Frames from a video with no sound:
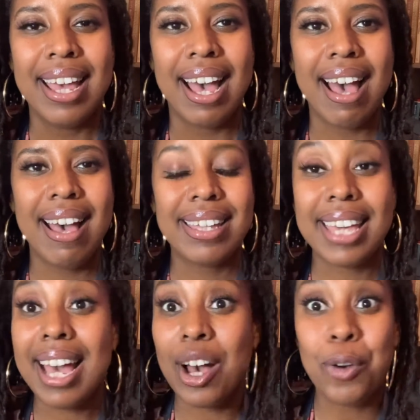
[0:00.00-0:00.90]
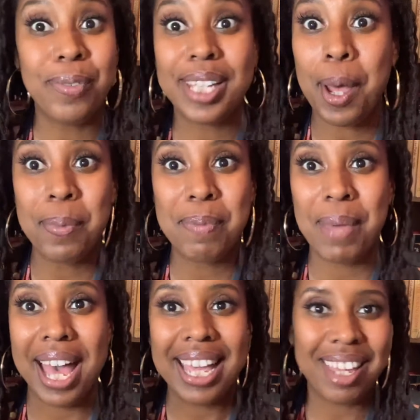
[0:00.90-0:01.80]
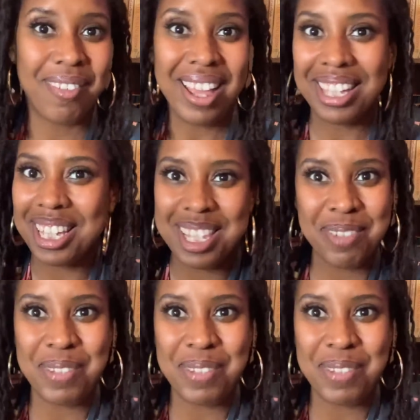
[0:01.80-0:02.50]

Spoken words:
Yeah, hopefully I'll be back if I can get some